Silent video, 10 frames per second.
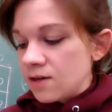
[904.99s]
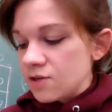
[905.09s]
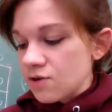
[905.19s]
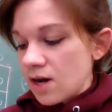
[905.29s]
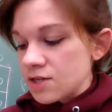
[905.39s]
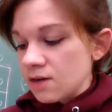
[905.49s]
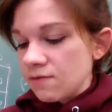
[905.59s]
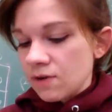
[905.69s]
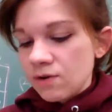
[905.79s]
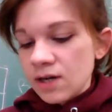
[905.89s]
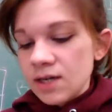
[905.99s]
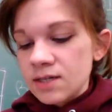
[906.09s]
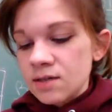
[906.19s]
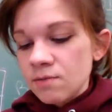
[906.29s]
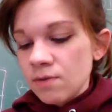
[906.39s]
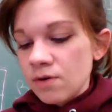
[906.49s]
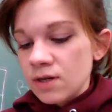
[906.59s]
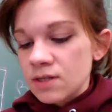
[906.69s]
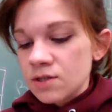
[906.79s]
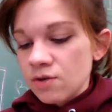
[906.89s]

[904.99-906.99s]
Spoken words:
scratching for crickets, rodents,